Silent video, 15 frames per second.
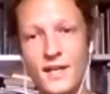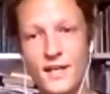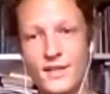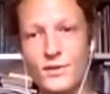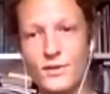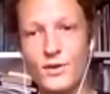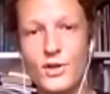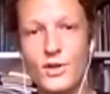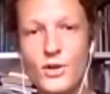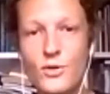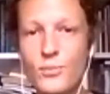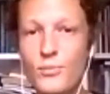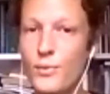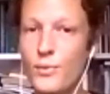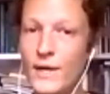sort of new
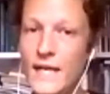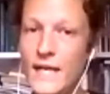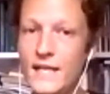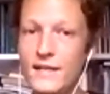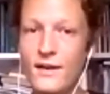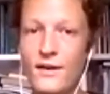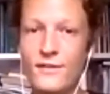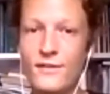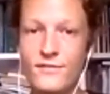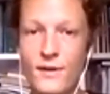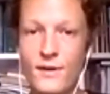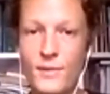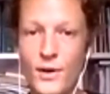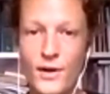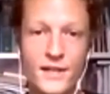breed of
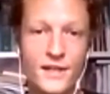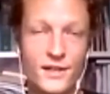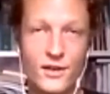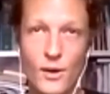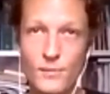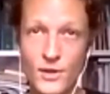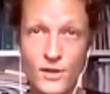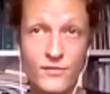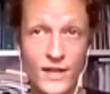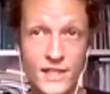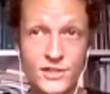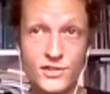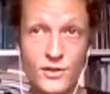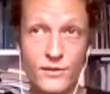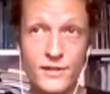American coming of age
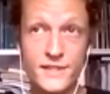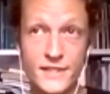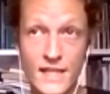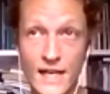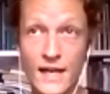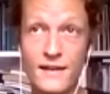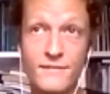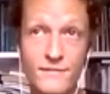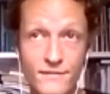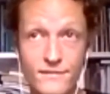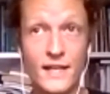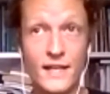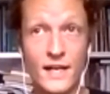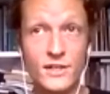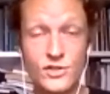stories that
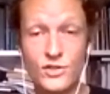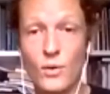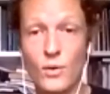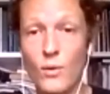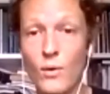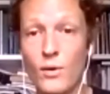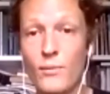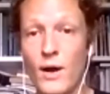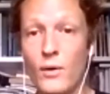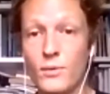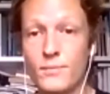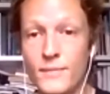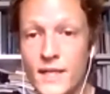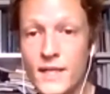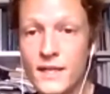I saw all around me.